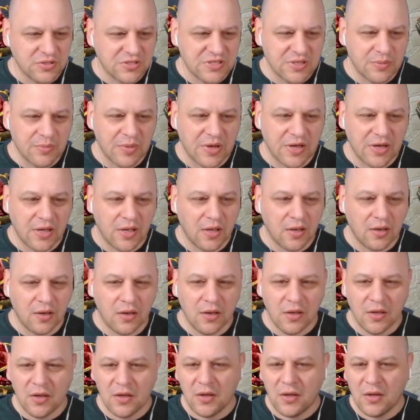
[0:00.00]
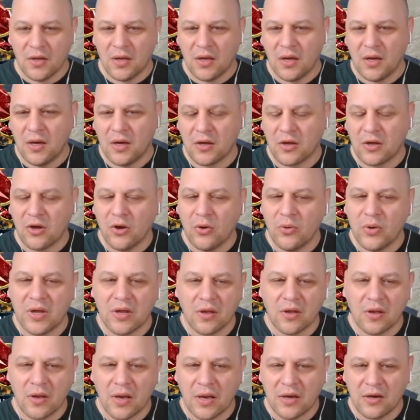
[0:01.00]
Am I
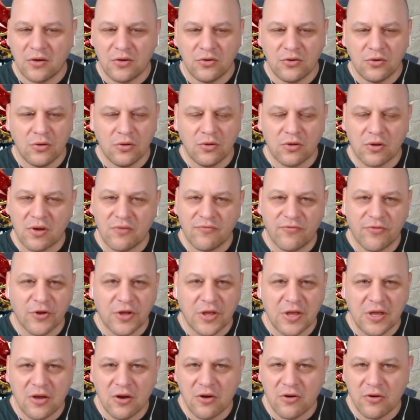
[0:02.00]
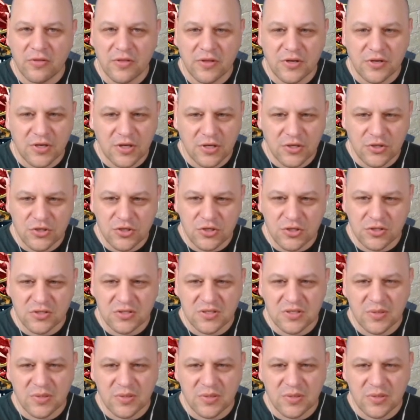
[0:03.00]
going and looking for gear in the dungeons?